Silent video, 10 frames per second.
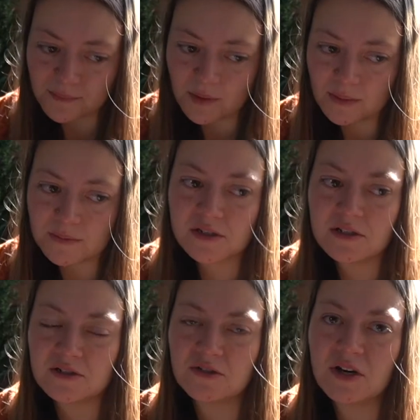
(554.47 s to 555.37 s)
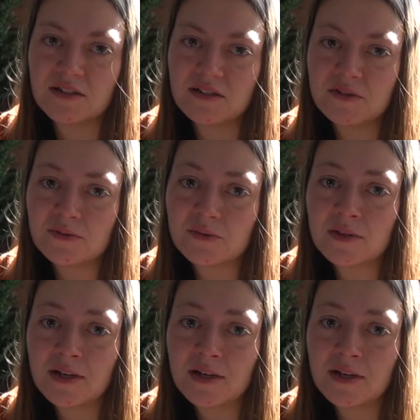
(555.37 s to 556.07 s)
I'm just gonna try to